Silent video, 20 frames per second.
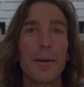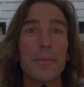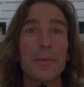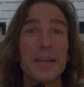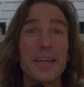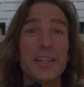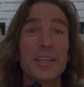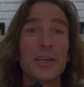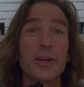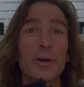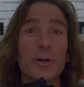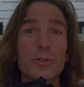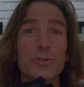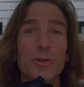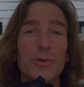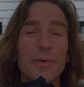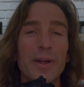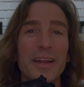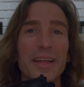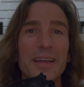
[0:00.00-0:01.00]
In the
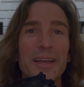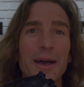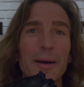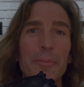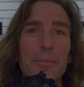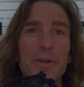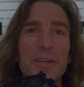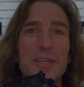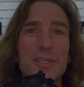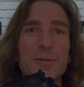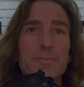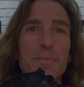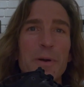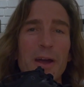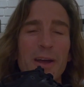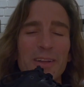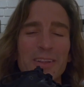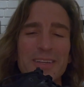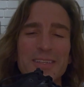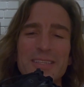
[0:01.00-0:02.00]
Ultra Running Company's
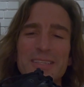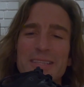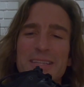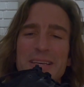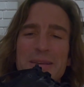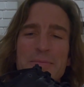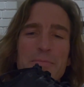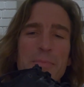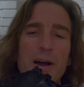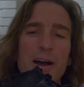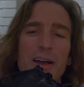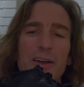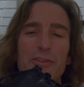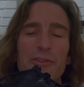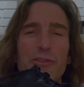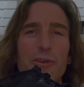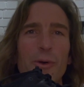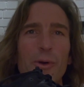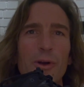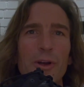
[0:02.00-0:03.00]
parlance, the Mach
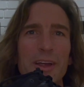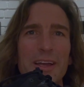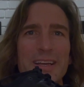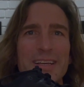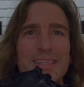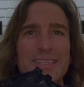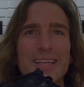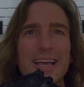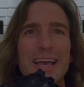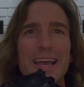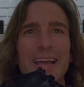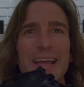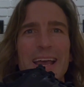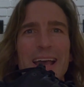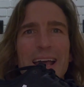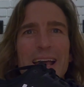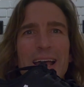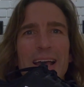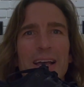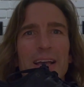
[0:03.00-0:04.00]
4 is a
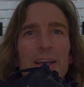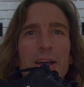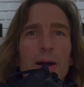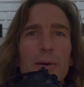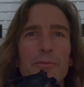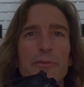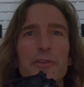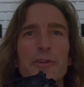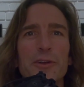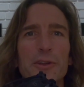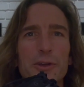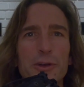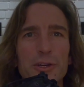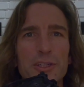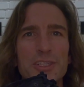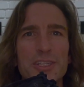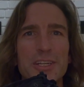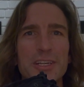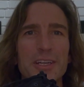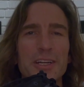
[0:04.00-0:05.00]
comfort
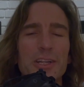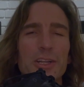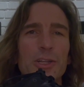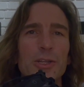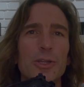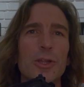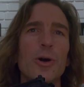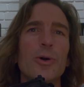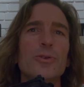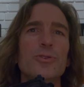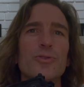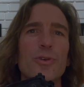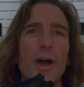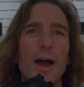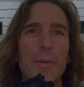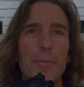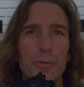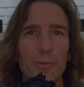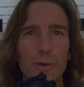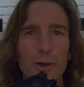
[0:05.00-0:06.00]
cushioned, low
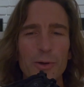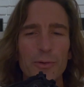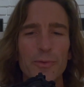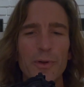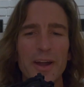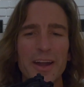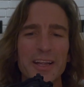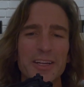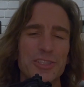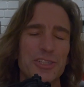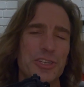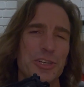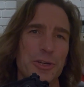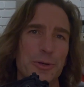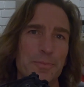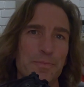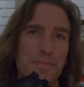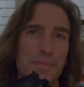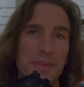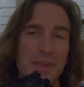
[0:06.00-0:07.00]
drop road running
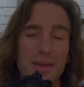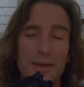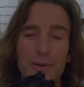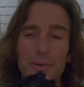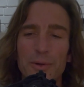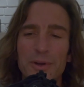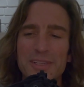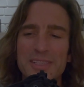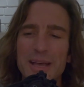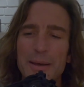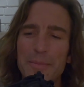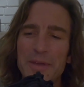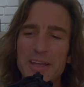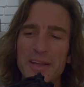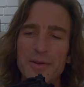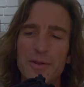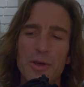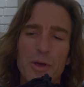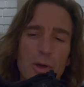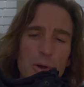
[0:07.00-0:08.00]
shoe. What does that
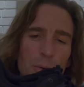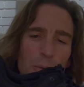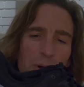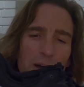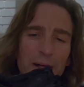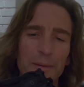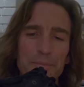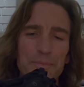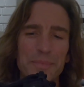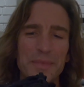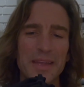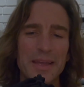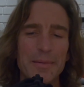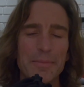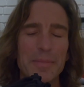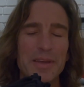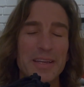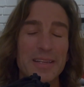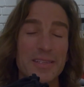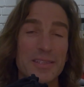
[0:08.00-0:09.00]
mean? Well, it
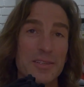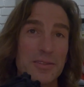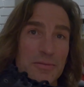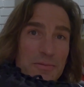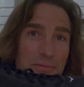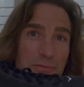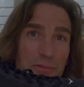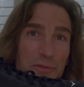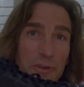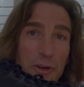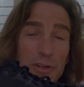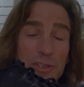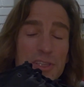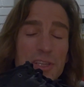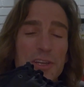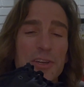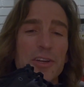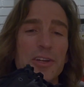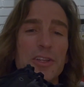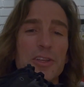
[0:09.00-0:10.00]
means first that
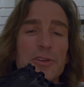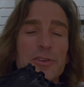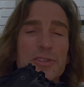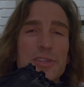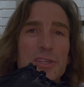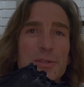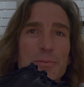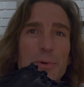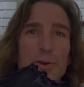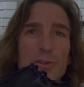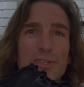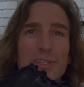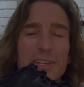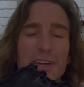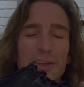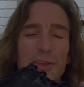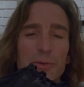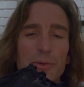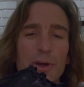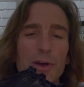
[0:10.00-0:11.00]
you're going to use this mostly
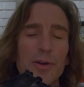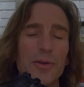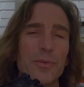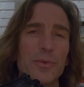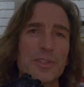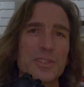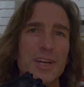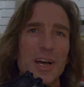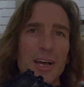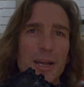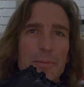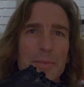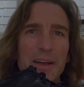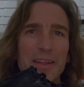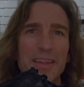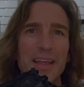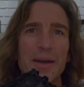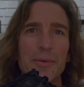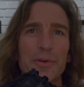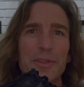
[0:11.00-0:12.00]
on the road, and we'll talk
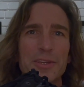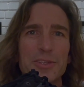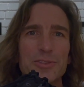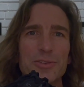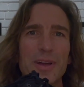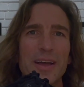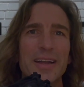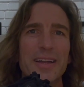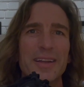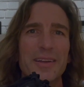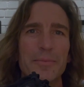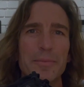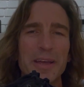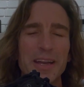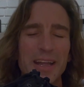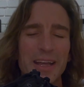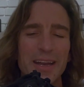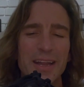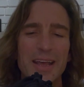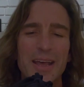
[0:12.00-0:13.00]
about that with the tread in a
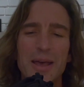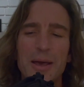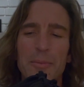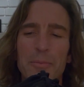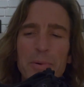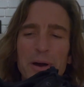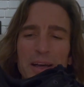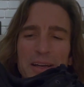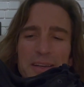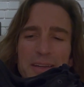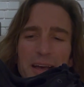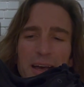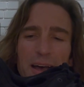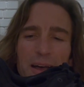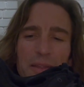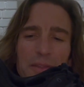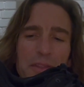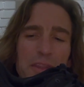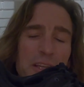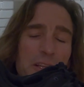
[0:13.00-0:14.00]
minute. But
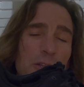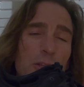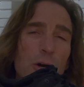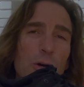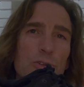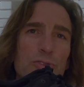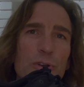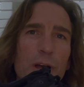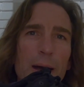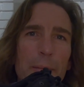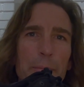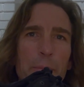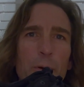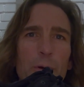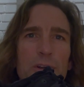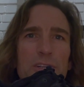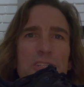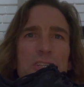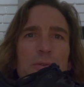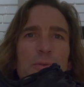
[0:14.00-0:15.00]
the low drop
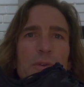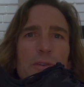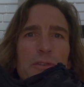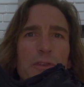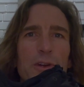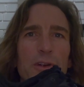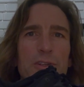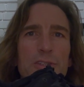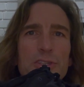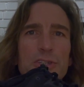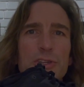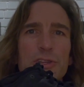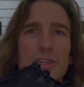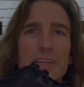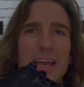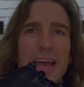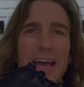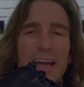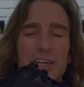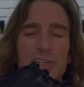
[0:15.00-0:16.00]
portion refers to
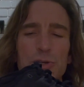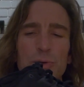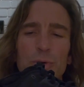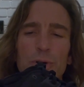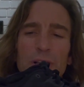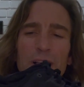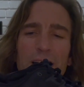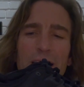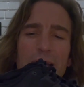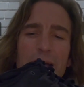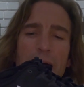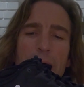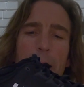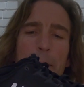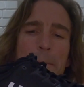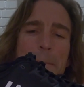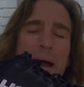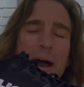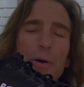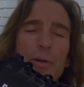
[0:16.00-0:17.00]
the actual
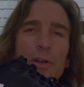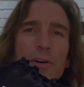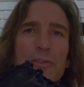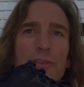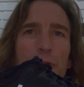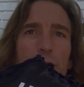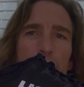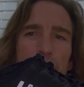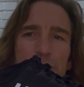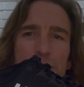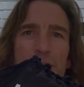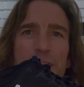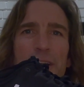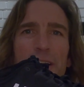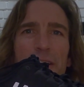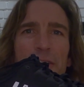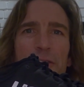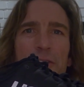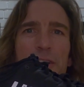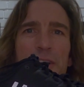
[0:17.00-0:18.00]
amount of cushion
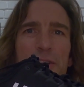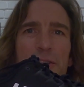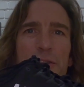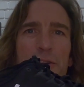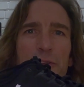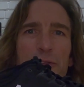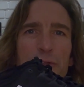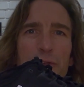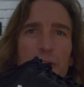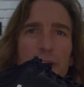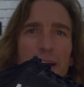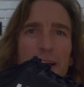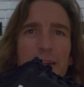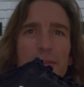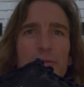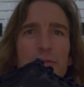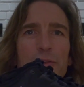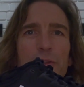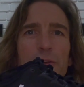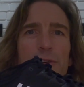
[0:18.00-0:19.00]
underneath your foot.
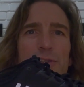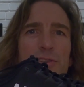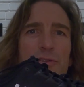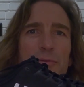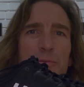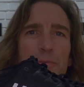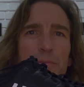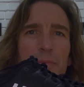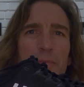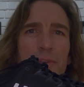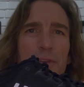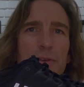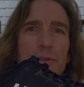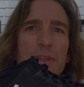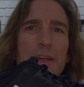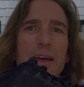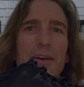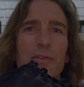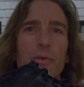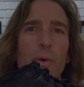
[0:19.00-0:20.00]
And for those of you
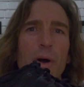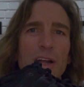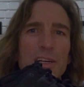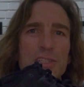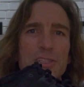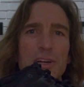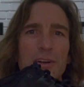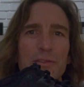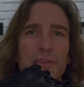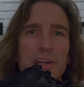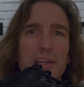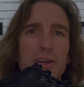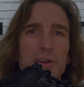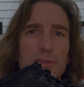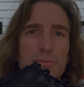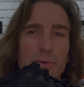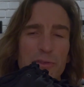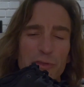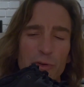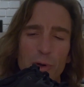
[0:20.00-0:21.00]
that have watched our
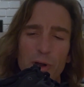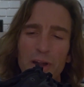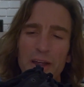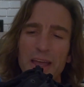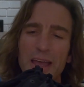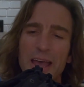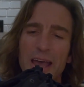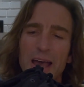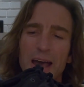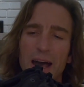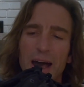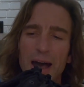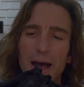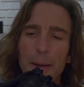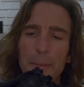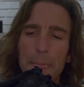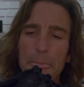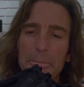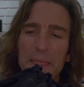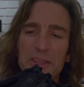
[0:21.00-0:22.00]
videos before,
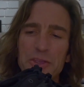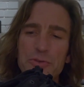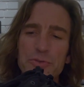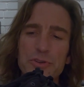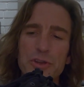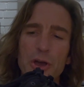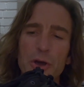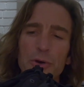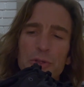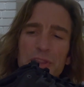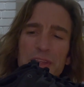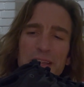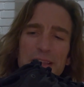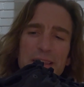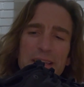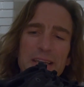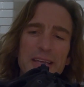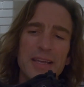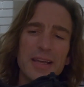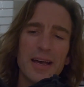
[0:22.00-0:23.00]
you know that
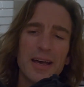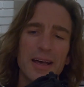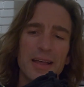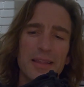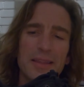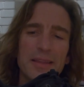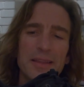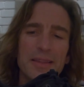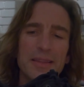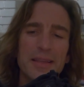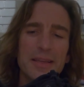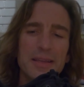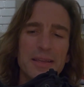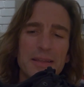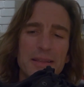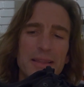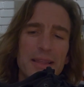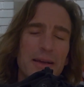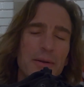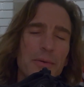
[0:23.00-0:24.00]

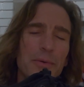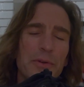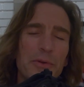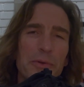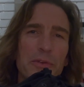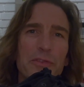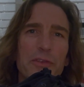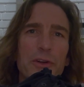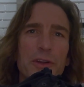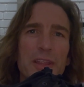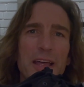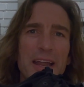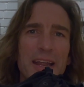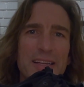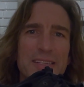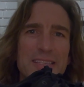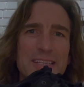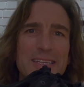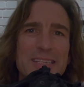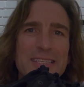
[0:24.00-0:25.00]
that we refer to that
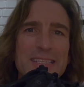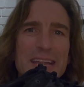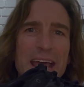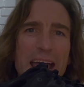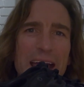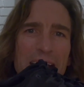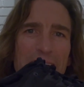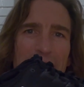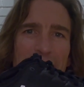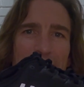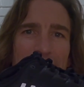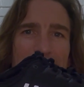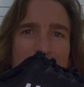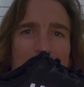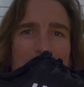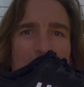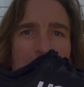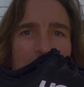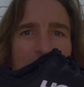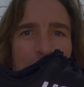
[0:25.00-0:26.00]
as the stack height.
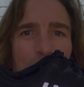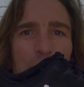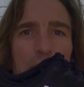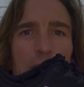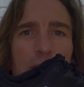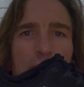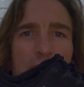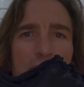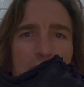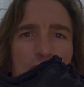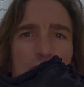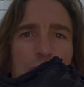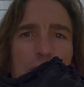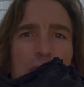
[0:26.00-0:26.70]
And we look at two